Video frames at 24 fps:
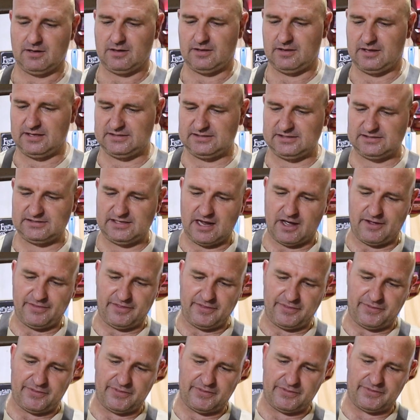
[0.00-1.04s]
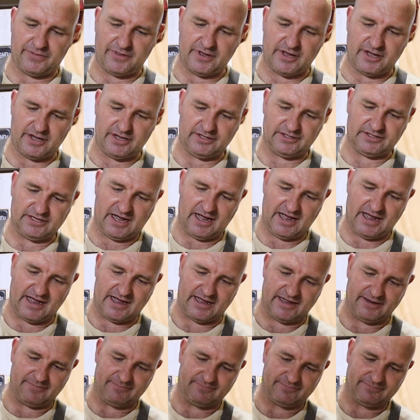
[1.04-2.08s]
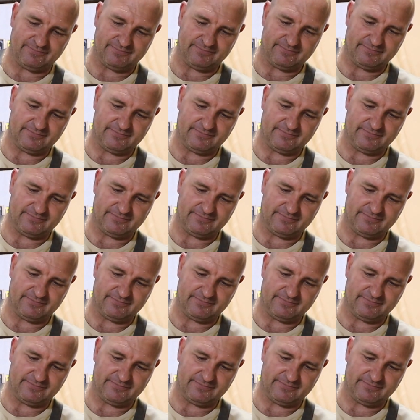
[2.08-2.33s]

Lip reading: This is now the third time